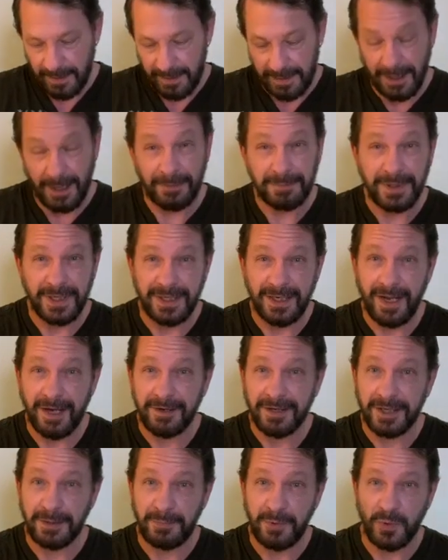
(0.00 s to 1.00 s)
Now I'm not
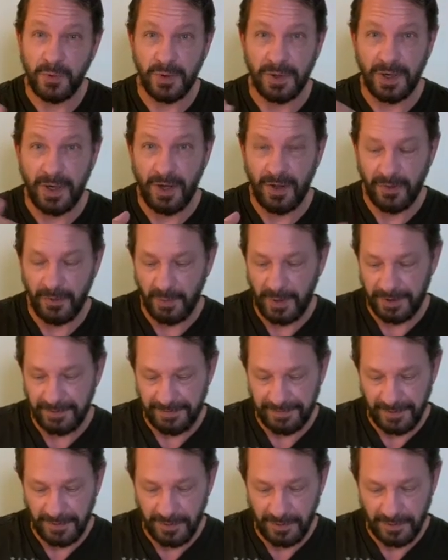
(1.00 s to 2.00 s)
going to pour it all the way
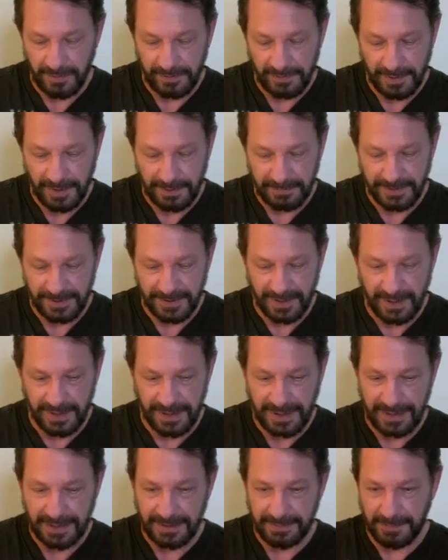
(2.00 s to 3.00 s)
full. I'm just going to
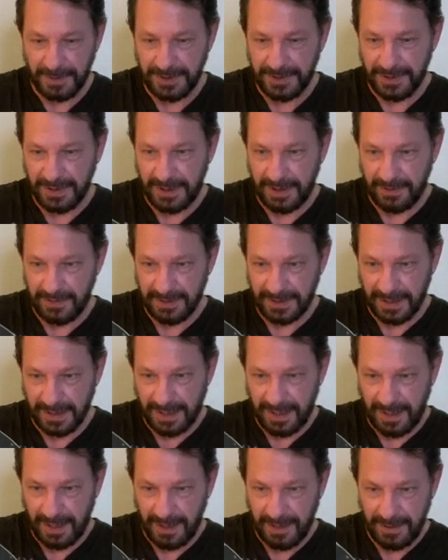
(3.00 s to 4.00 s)
get as much in here as I
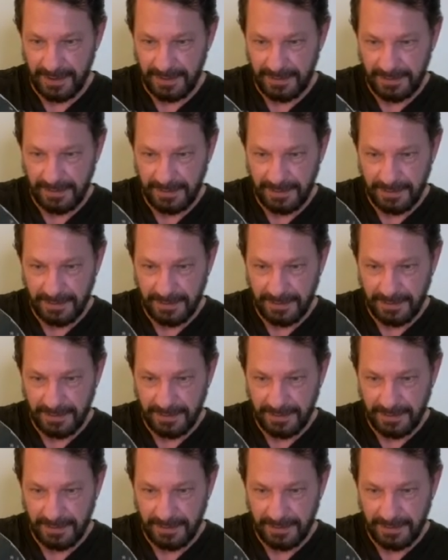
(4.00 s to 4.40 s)
can.